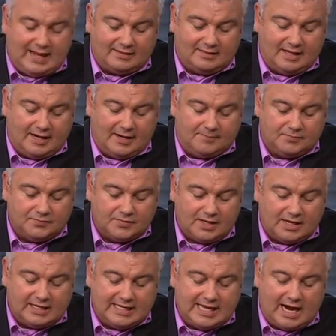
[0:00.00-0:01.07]
get there?
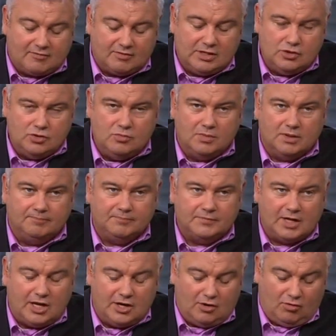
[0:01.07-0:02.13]
Gary Newman,
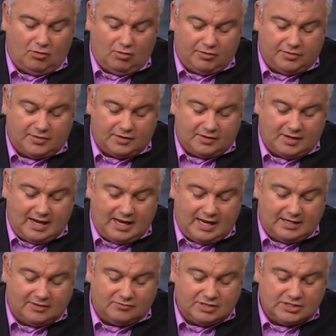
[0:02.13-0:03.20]
an author
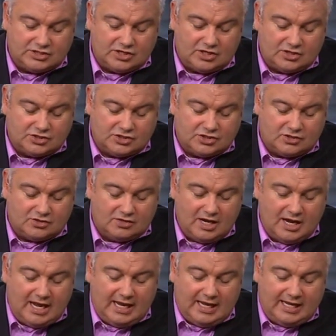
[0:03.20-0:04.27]
and researcher,
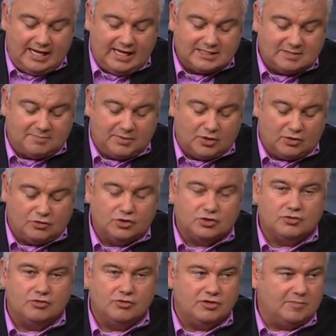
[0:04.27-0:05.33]
he has a book, The
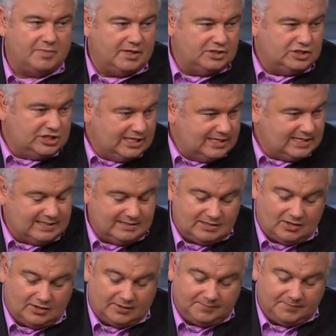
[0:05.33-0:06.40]
Truth About Cheating,
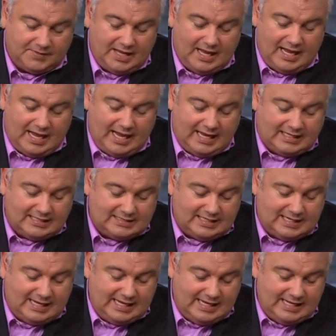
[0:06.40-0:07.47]
Donna.
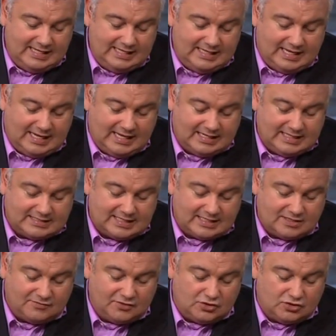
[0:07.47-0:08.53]
And he has
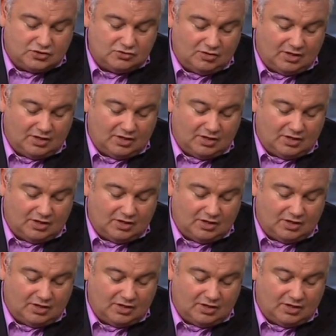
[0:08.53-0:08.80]
interviewed